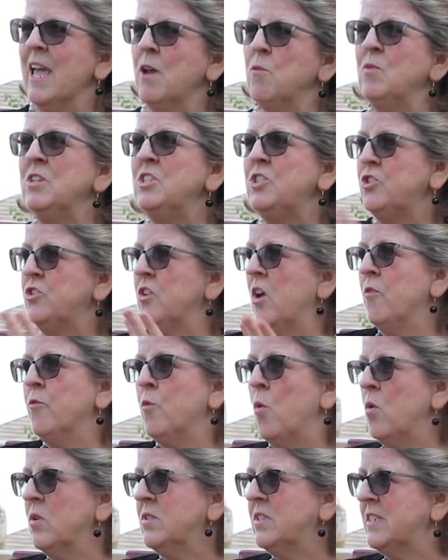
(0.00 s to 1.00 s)
Which
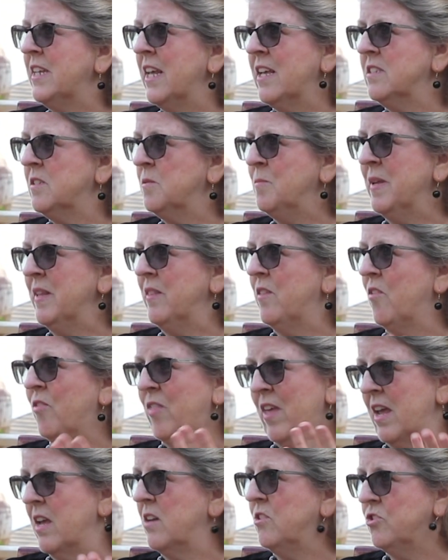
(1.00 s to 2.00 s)
of course tells me that
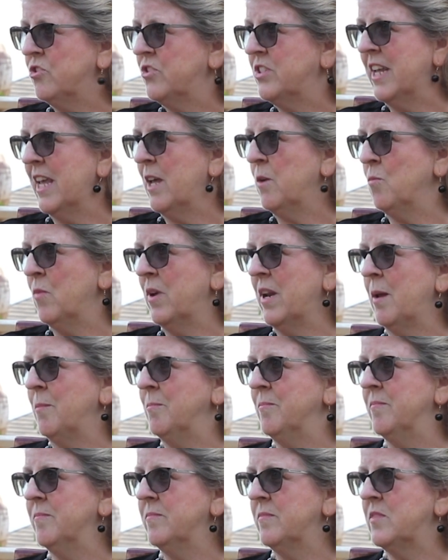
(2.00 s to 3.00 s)
they understand what
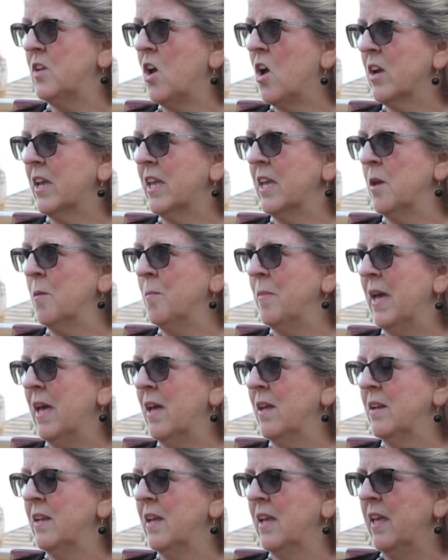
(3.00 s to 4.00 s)
I'm talking
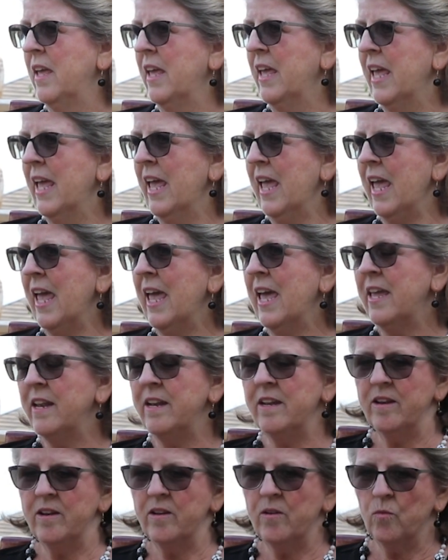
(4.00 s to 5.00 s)
about.
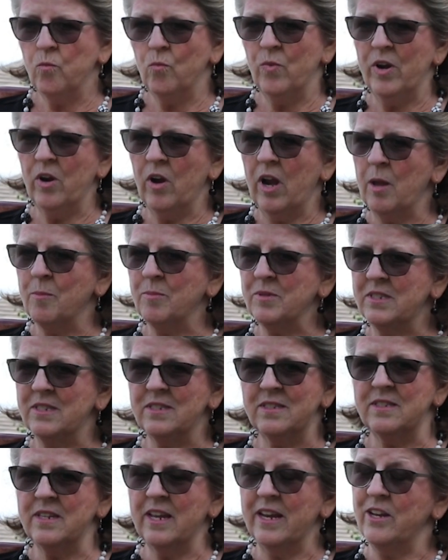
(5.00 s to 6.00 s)
And we're able
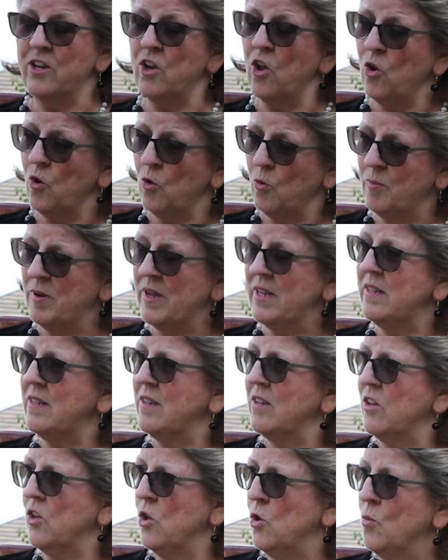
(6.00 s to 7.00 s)
to say, no, but
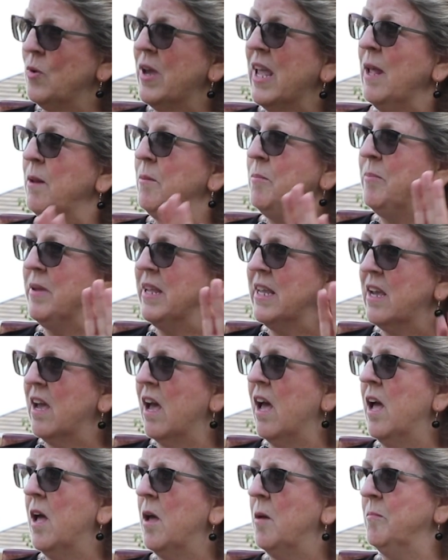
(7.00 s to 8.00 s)
you can
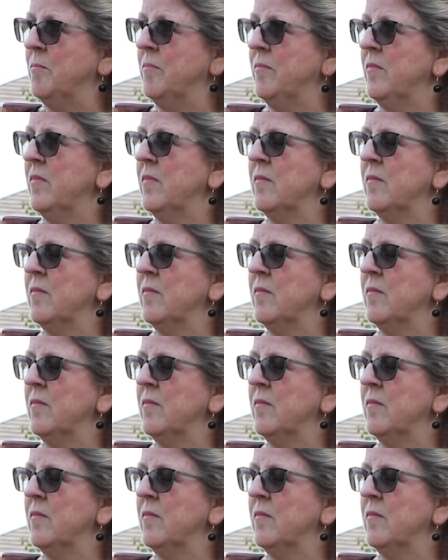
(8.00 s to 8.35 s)
become